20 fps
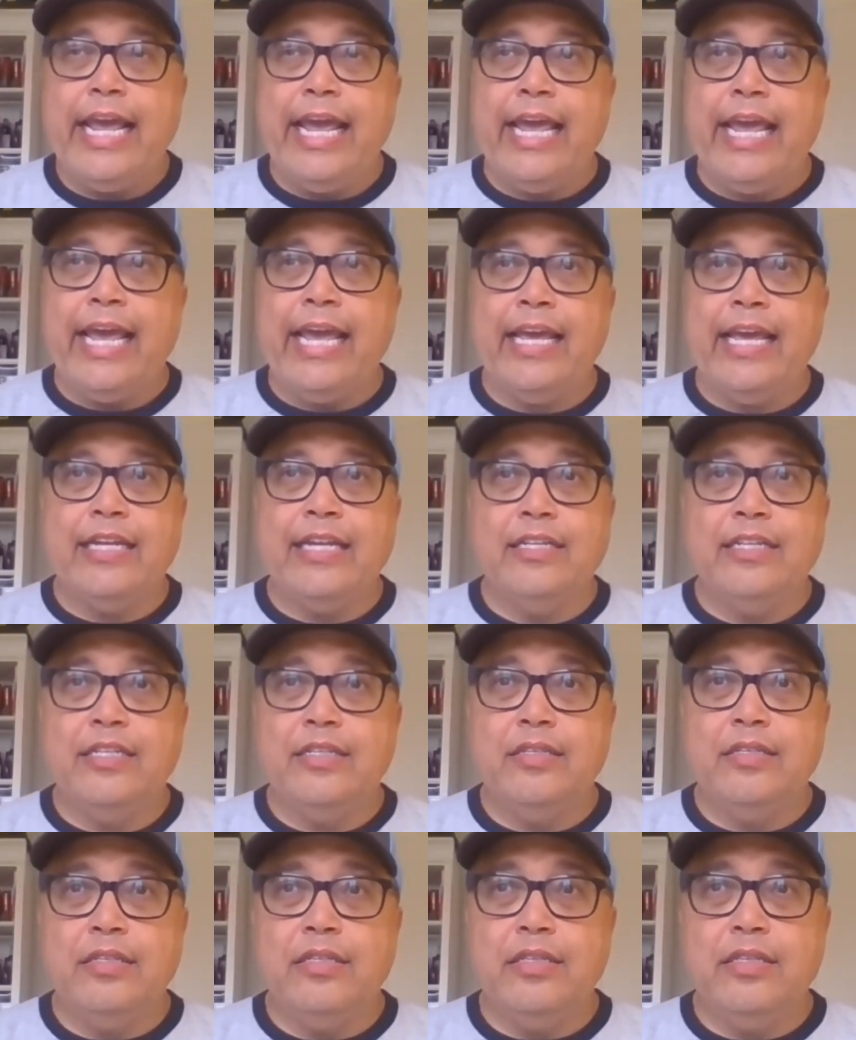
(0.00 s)
And
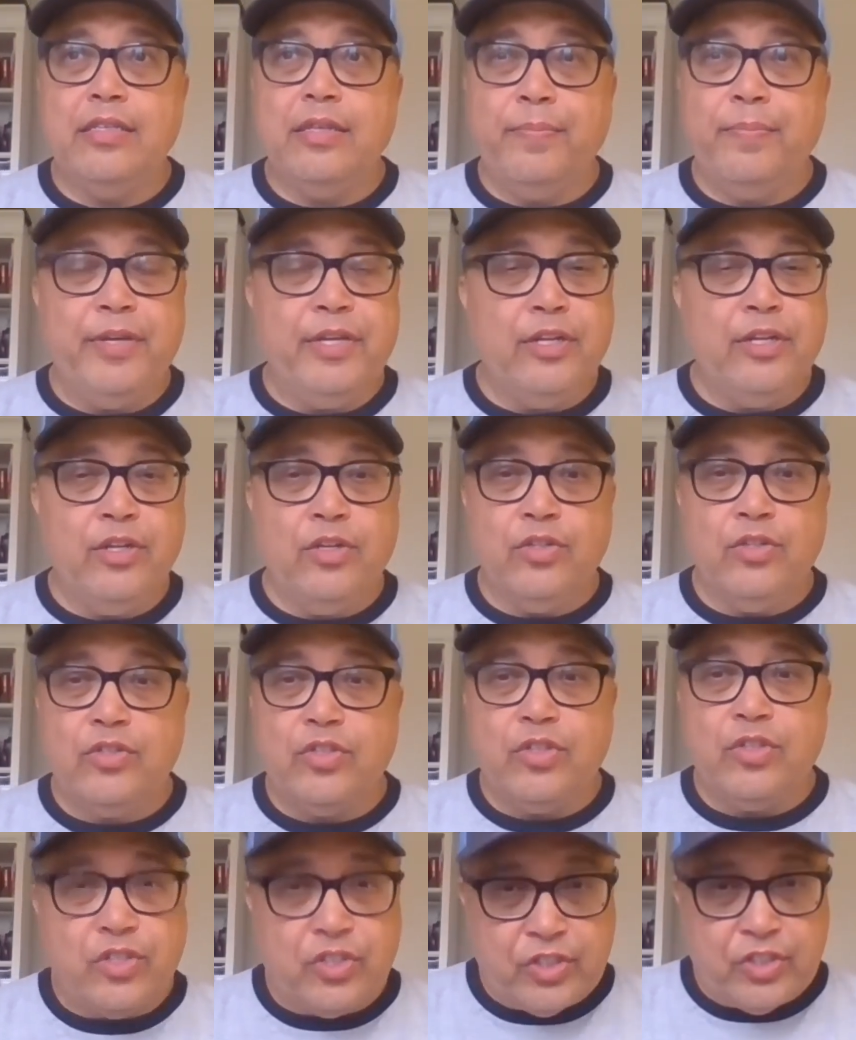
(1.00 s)
the
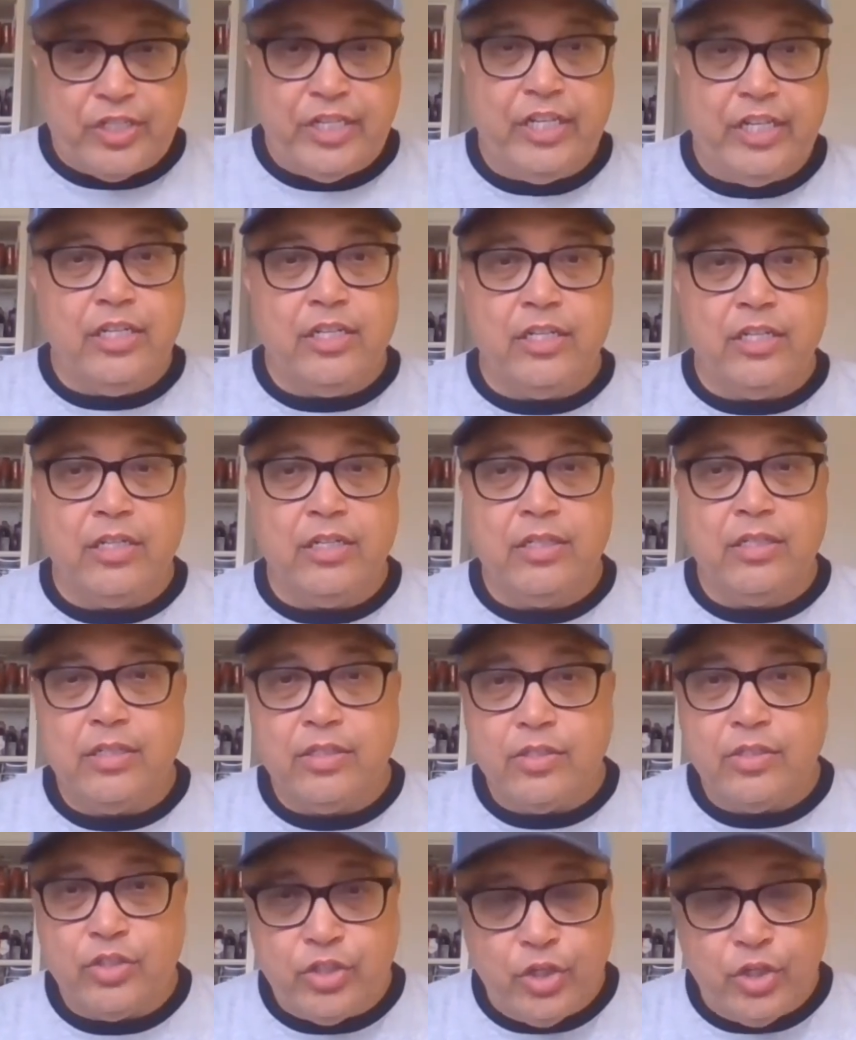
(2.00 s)
Bills still
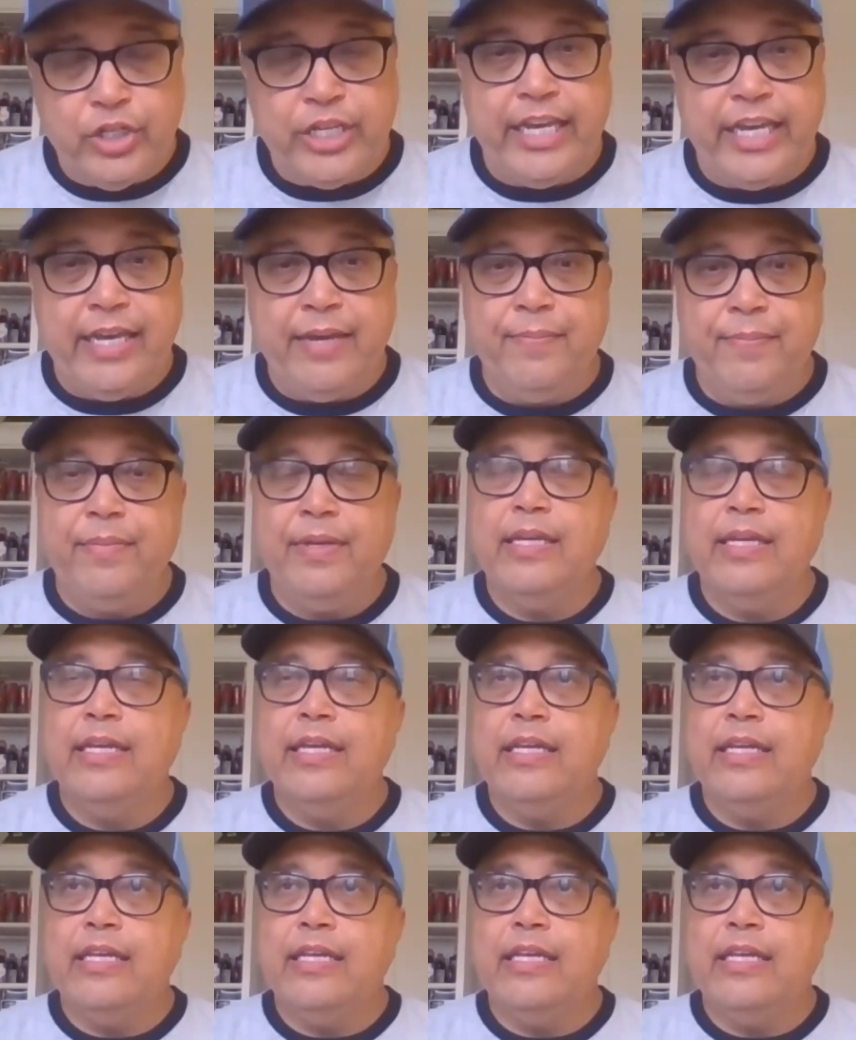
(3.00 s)
took him